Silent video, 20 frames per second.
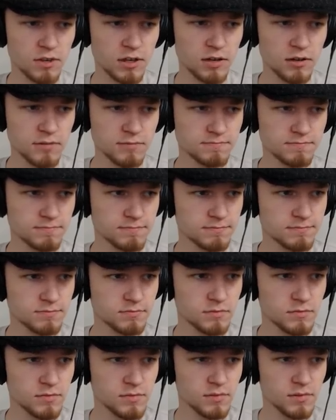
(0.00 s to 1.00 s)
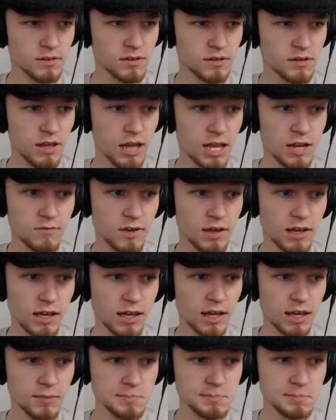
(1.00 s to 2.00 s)
you know? And if I
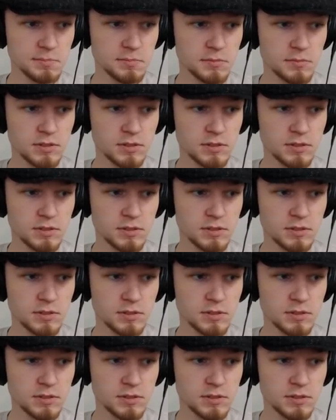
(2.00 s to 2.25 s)
am,